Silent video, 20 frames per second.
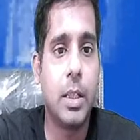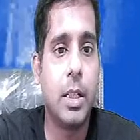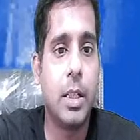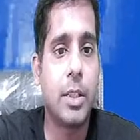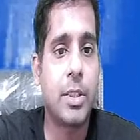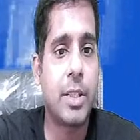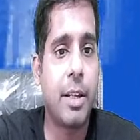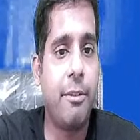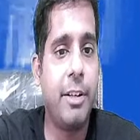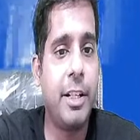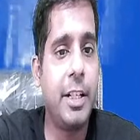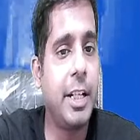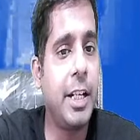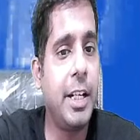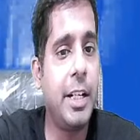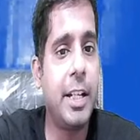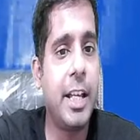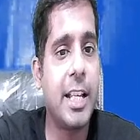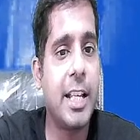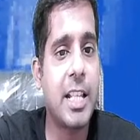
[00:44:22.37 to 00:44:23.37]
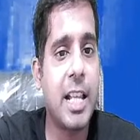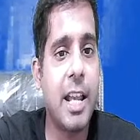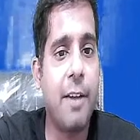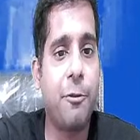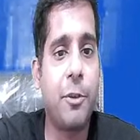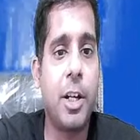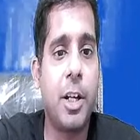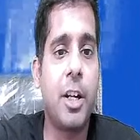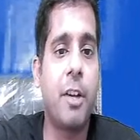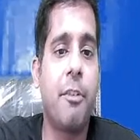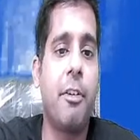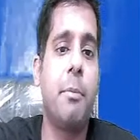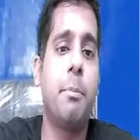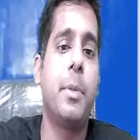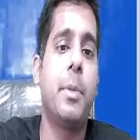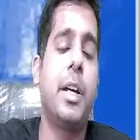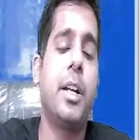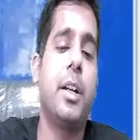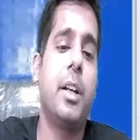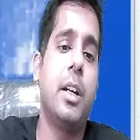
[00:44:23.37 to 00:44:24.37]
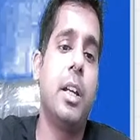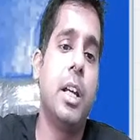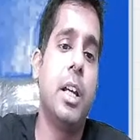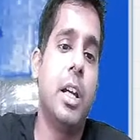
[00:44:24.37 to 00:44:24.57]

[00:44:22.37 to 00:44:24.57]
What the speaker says: 17 days left in November.